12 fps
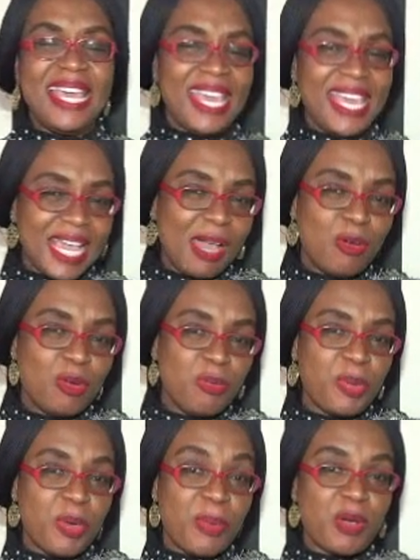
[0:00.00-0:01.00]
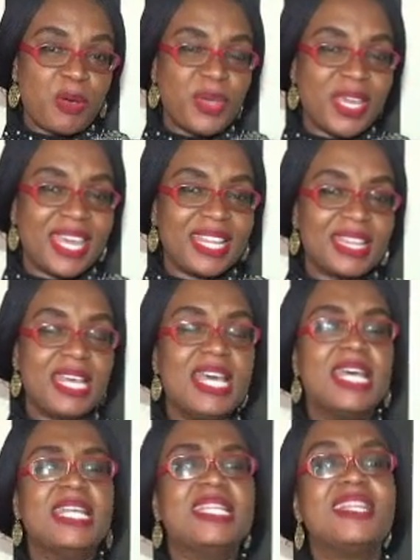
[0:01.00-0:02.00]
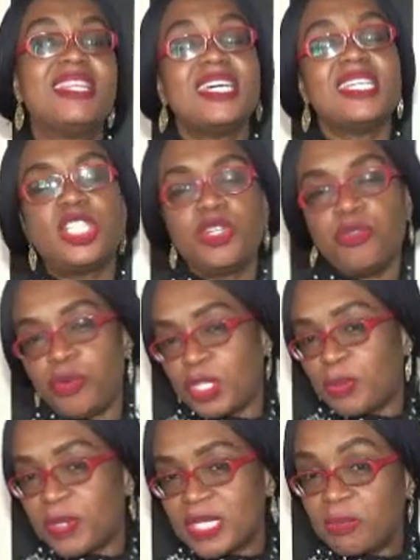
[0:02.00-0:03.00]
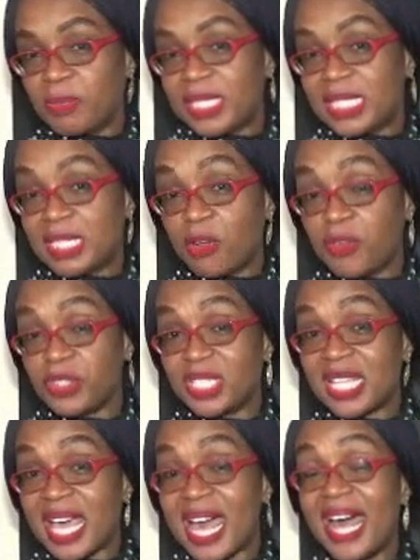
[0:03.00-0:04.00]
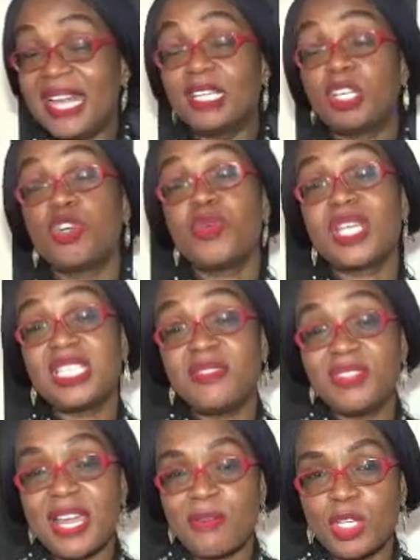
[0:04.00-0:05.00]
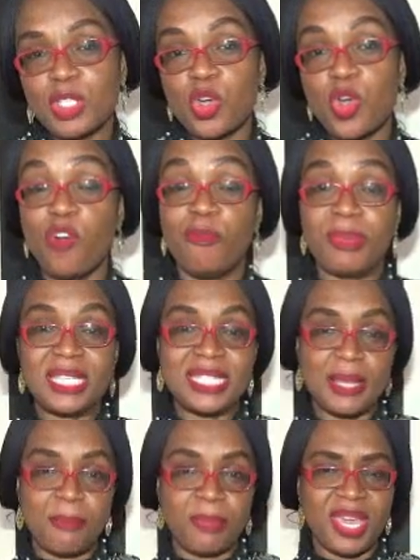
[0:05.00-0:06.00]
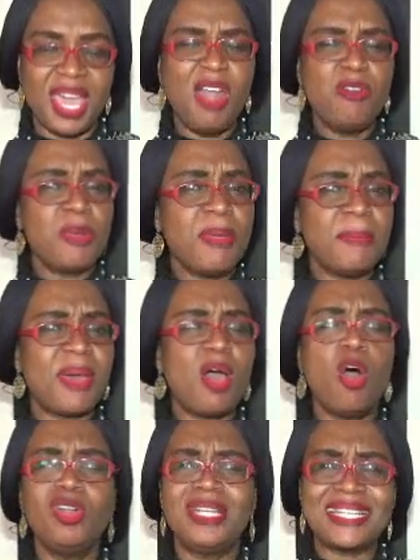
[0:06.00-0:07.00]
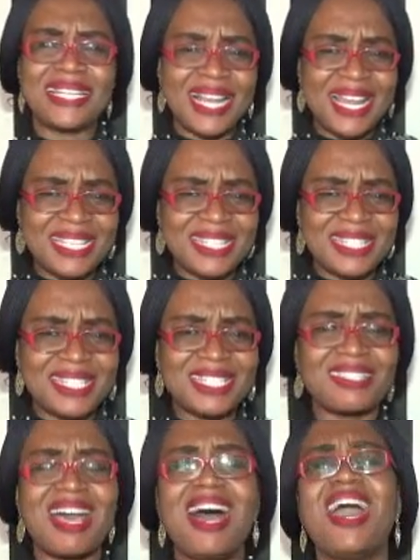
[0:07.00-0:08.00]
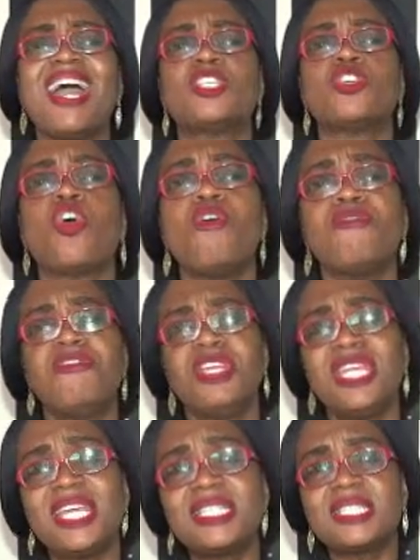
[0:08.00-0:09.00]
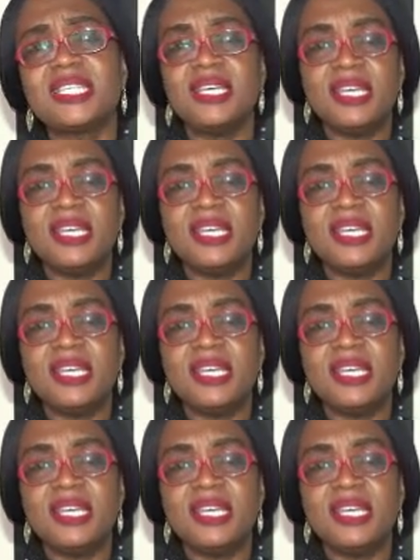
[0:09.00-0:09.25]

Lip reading: Ike Olubiobako again, the Chief Responsibility Officer and the Creative Director of Mix and Bake. And remember, online classes are at your convenience,